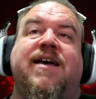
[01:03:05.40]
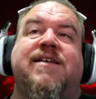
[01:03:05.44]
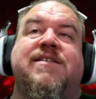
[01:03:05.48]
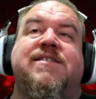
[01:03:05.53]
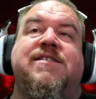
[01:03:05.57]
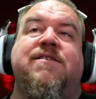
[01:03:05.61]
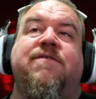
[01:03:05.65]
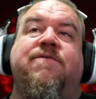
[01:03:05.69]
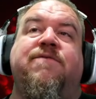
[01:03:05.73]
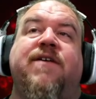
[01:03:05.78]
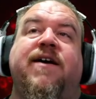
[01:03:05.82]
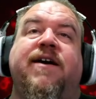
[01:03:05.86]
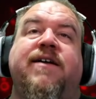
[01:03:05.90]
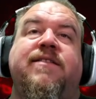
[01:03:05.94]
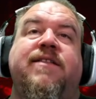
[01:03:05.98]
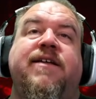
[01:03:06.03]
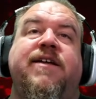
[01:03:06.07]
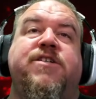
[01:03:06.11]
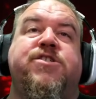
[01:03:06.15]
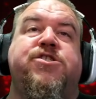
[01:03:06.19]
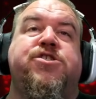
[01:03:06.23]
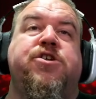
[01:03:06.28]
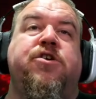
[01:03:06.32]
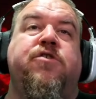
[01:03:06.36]
as
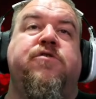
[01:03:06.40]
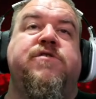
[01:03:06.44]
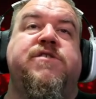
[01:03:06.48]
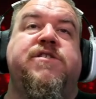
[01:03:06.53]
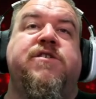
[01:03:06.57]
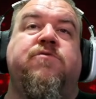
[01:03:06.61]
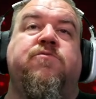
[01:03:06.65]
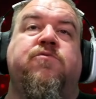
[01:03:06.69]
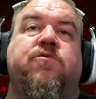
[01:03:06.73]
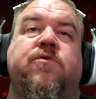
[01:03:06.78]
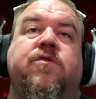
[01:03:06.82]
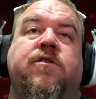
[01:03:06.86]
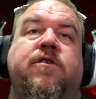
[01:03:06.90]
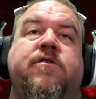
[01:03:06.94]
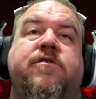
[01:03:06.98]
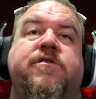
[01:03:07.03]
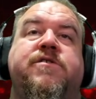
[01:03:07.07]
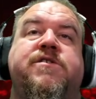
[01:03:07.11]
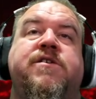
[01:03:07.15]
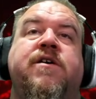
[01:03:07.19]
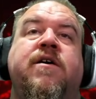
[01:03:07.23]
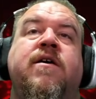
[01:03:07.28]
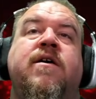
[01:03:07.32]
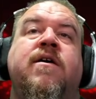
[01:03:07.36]
divinely chosen
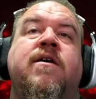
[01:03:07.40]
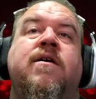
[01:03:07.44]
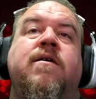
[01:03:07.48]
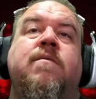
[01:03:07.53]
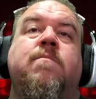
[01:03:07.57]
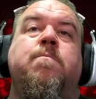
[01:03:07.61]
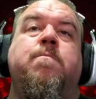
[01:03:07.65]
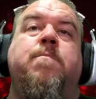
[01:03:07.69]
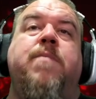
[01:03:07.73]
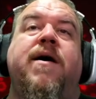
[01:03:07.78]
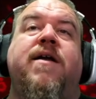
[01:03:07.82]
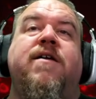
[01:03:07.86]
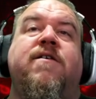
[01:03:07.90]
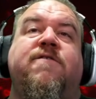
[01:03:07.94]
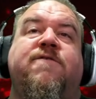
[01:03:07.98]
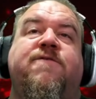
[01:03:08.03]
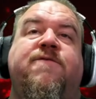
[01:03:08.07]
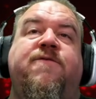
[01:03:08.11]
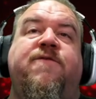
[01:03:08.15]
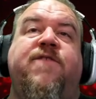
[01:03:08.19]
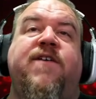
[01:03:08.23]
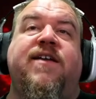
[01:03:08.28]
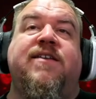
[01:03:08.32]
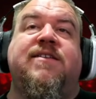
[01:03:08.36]
rulers, better
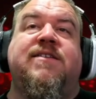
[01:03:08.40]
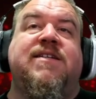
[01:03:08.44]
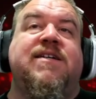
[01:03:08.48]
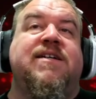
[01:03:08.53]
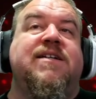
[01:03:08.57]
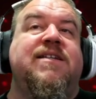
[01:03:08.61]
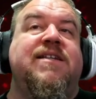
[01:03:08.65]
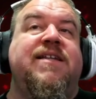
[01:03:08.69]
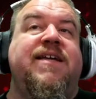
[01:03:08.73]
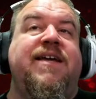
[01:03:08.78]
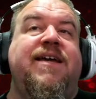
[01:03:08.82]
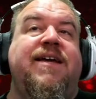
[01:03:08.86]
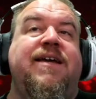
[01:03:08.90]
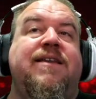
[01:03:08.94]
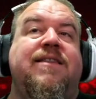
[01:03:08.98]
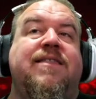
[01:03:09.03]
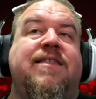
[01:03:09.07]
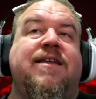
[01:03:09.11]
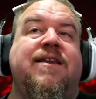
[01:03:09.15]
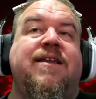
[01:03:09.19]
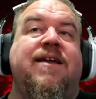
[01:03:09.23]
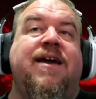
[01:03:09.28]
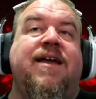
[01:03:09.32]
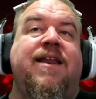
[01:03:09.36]
fit to lead
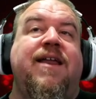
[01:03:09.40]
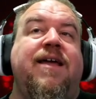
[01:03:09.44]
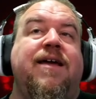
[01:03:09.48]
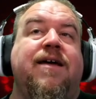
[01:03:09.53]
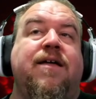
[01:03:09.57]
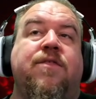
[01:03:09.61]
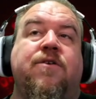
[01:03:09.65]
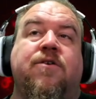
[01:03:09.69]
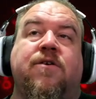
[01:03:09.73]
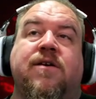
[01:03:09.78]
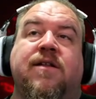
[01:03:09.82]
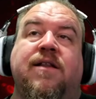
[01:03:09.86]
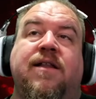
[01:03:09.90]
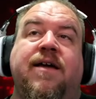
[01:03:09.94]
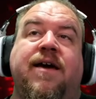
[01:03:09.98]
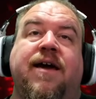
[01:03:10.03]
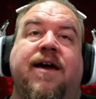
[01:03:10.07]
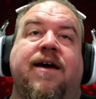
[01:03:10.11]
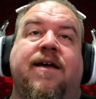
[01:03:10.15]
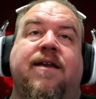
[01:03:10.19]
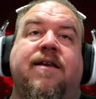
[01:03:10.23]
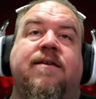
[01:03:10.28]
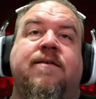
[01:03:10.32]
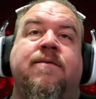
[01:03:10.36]
than any other
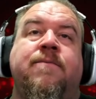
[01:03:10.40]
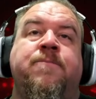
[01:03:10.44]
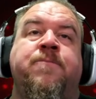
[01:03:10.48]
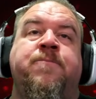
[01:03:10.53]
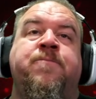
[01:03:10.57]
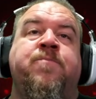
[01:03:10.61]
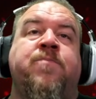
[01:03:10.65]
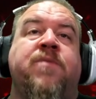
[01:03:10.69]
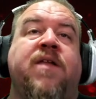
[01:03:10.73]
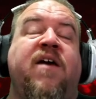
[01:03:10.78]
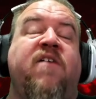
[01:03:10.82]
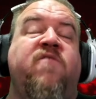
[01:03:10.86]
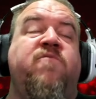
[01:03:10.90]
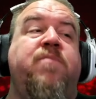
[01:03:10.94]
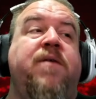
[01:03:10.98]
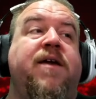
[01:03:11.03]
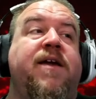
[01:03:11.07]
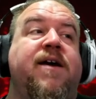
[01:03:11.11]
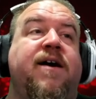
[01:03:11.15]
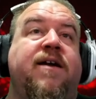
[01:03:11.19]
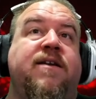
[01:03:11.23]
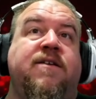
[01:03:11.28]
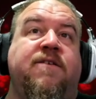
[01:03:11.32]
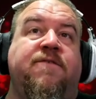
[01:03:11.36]
clan, have
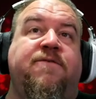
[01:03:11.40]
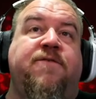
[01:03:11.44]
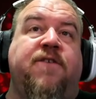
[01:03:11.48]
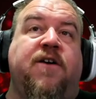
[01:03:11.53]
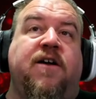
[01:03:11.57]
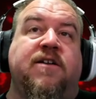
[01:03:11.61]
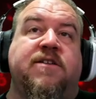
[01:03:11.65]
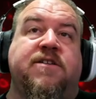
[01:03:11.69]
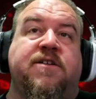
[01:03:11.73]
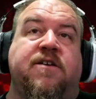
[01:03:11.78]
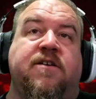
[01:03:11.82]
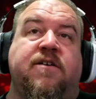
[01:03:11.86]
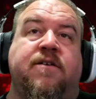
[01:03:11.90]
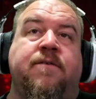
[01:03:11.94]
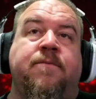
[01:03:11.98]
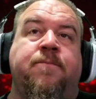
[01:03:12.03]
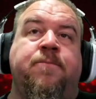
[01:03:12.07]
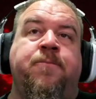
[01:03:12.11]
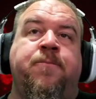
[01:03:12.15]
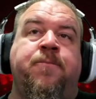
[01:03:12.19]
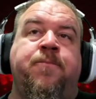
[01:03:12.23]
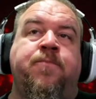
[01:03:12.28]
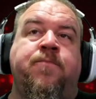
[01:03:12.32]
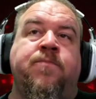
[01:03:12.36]
begun to falter.
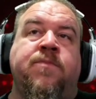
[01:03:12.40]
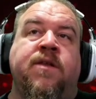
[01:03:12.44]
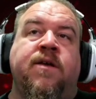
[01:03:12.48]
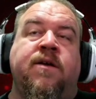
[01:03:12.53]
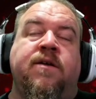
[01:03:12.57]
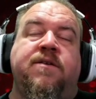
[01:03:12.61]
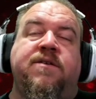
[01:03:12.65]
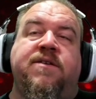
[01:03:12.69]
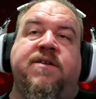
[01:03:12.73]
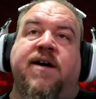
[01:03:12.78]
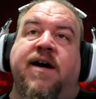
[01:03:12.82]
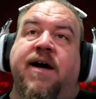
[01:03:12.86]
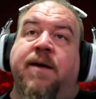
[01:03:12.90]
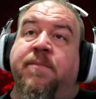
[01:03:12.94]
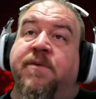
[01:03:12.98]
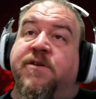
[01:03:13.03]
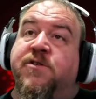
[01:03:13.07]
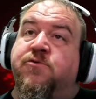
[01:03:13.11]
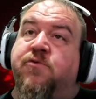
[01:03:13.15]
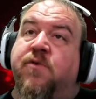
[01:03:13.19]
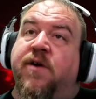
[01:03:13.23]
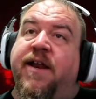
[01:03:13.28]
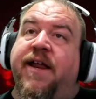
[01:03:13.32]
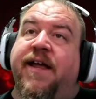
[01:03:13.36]
Time
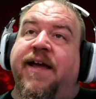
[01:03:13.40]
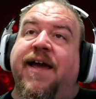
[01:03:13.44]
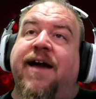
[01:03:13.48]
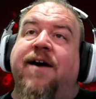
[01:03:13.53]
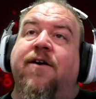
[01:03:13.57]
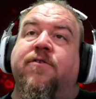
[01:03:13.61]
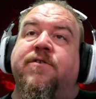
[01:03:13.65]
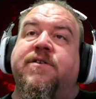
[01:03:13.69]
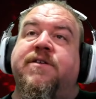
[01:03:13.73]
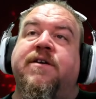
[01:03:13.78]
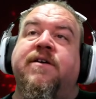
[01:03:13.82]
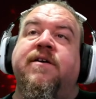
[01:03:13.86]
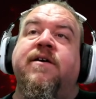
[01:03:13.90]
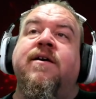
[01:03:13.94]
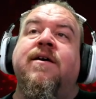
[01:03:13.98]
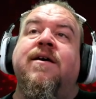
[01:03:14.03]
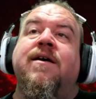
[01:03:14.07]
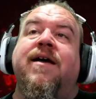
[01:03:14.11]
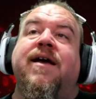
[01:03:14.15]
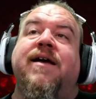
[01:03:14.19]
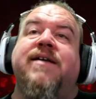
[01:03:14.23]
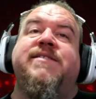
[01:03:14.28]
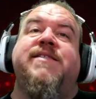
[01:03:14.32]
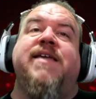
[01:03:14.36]
is running out.
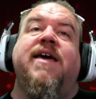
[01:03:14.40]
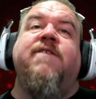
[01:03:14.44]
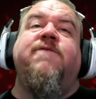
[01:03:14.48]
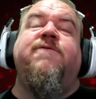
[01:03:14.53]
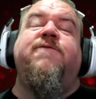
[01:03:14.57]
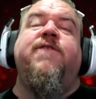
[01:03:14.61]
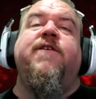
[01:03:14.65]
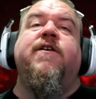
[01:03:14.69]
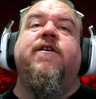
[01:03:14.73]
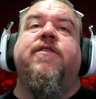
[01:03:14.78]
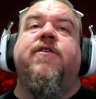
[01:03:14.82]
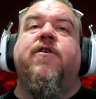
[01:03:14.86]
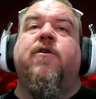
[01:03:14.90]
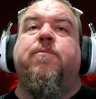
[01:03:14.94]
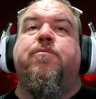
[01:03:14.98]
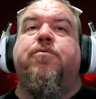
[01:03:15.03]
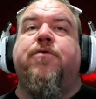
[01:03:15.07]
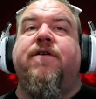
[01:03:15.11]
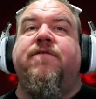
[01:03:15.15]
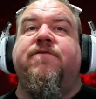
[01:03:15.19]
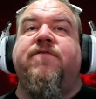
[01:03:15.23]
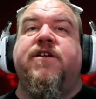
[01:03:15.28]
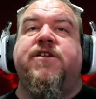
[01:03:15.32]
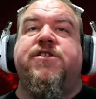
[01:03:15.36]
As they feel their
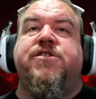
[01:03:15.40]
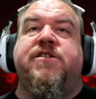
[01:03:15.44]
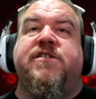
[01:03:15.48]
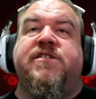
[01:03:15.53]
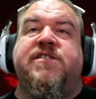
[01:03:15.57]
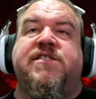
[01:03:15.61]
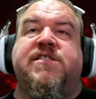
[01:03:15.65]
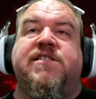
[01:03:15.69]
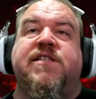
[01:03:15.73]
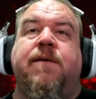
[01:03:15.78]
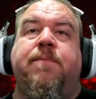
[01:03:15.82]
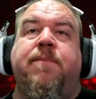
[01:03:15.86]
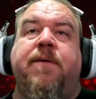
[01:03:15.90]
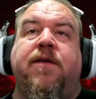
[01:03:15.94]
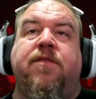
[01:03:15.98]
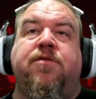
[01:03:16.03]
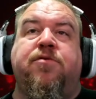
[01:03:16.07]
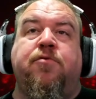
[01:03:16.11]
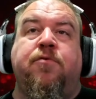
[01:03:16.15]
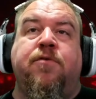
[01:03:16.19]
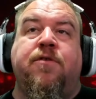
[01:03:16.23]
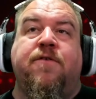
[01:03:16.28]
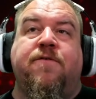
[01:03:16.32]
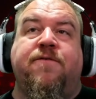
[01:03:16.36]
privileges slipping
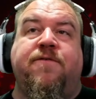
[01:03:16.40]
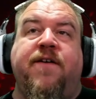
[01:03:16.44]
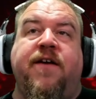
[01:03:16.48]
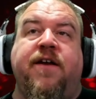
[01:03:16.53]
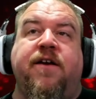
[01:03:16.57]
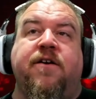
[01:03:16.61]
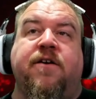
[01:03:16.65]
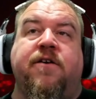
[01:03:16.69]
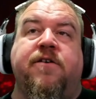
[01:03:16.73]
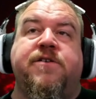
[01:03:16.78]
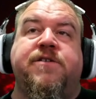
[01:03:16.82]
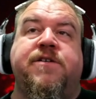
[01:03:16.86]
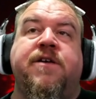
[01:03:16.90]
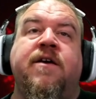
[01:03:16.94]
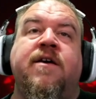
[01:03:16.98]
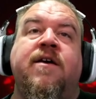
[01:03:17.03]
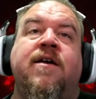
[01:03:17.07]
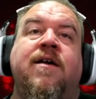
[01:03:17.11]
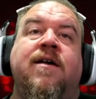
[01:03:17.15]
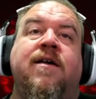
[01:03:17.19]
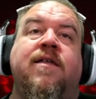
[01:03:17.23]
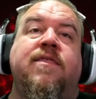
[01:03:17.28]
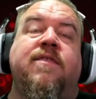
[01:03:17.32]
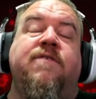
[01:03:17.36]
through their fingers,
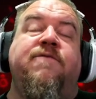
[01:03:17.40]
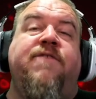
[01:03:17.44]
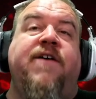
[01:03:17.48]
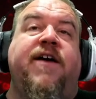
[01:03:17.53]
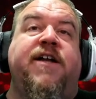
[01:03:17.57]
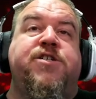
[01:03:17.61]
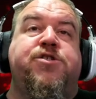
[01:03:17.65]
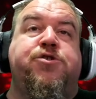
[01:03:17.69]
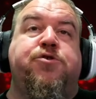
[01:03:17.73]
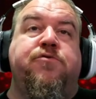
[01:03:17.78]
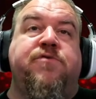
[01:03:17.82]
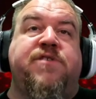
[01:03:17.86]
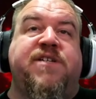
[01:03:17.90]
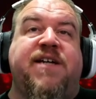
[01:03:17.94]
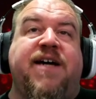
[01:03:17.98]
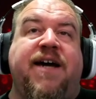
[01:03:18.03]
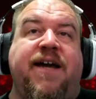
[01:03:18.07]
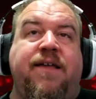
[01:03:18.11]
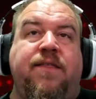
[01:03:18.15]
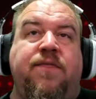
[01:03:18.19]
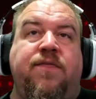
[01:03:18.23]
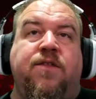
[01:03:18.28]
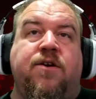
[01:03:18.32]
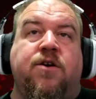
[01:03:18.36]
the Ventrue
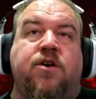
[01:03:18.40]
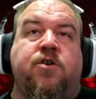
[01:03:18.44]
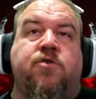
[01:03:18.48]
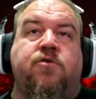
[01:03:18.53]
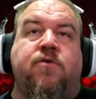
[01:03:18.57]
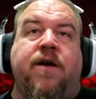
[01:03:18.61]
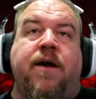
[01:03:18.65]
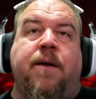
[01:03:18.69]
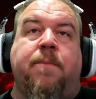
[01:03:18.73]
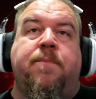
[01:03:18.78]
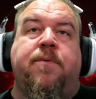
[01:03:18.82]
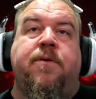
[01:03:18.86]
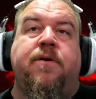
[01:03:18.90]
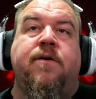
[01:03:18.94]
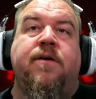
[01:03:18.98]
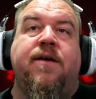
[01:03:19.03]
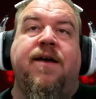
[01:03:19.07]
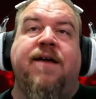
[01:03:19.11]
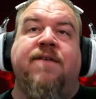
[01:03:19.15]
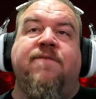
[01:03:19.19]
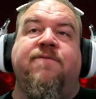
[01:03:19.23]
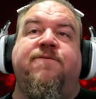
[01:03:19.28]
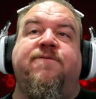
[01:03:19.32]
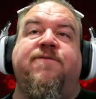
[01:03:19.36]
tighten their grip
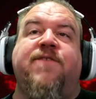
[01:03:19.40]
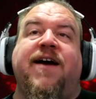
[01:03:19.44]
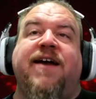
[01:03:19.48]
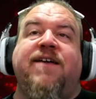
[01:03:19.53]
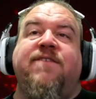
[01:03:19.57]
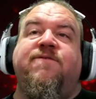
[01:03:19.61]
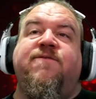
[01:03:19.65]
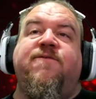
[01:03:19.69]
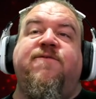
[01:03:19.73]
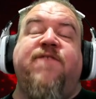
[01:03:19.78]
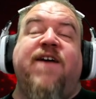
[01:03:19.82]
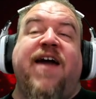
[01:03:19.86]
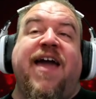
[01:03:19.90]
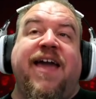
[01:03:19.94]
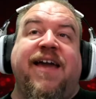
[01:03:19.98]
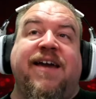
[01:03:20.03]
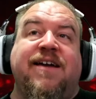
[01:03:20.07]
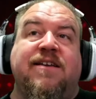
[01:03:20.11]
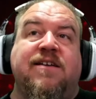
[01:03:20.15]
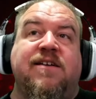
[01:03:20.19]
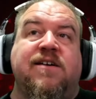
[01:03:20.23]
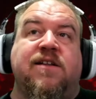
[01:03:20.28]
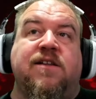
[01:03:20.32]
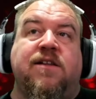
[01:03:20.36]
and fight fang
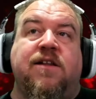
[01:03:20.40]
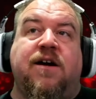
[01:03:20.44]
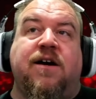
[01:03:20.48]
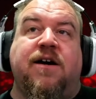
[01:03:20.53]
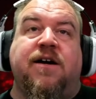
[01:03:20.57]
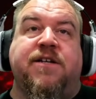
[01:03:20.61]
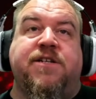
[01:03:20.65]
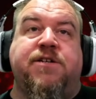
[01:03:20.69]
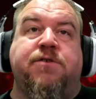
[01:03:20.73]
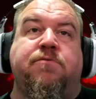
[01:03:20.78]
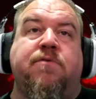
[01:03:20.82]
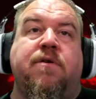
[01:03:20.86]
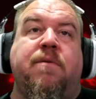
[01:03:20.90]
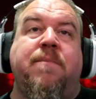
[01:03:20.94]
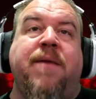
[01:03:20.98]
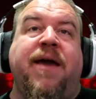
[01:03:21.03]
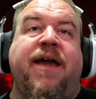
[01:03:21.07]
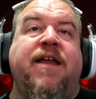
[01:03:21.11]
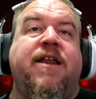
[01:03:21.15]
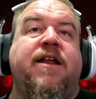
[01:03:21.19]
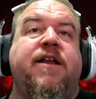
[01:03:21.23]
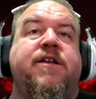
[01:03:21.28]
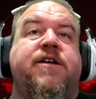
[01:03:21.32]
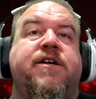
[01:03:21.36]
and claw to
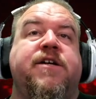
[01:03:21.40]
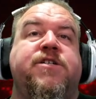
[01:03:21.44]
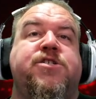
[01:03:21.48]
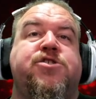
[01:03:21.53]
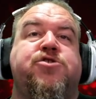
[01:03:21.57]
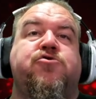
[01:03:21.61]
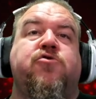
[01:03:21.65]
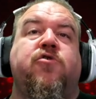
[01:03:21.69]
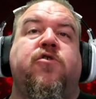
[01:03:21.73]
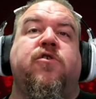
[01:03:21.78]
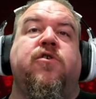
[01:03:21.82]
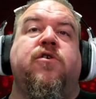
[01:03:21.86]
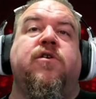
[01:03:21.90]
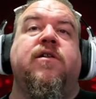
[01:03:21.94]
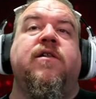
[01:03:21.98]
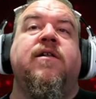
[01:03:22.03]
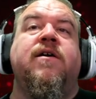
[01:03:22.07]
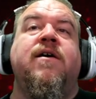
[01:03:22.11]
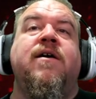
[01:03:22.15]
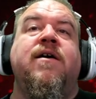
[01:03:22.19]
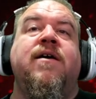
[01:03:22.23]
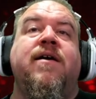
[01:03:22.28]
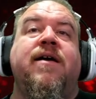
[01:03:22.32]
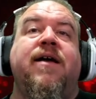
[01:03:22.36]
remain in control
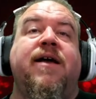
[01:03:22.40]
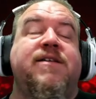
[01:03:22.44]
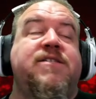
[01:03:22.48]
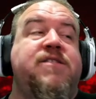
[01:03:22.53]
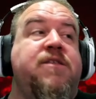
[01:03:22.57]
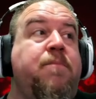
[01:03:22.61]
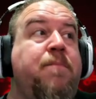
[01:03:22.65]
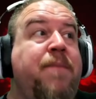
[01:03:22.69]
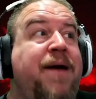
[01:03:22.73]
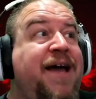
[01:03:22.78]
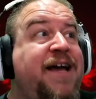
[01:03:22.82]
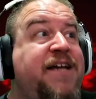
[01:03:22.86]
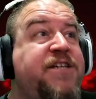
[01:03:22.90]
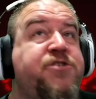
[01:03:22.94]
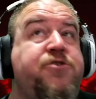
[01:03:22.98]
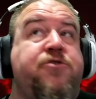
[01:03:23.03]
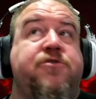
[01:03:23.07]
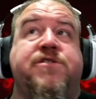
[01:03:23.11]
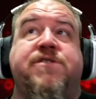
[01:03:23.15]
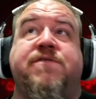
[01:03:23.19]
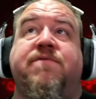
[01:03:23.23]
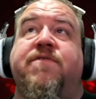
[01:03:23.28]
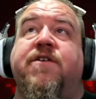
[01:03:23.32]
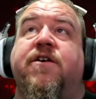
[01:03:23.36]
as the
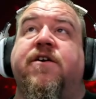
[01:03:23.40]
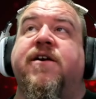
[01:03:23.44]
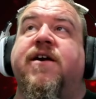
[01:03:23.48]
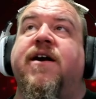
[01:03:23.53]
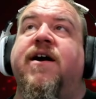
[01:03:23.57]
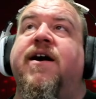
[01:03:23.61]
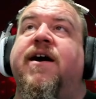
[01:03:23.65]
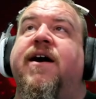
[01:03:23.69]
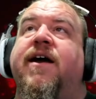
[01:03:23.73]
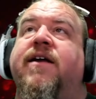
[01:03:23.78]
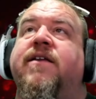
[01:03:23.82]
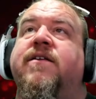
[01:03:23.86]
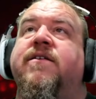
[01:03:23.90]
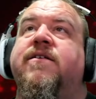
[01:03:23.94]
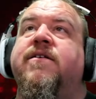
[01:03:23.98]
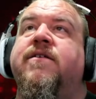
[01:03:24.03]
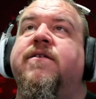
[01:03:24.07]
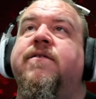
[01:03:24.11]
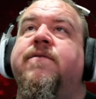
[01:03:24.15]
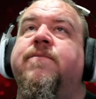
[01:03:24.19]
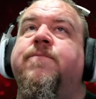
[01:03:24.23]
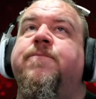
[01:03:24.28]
masters of their kind.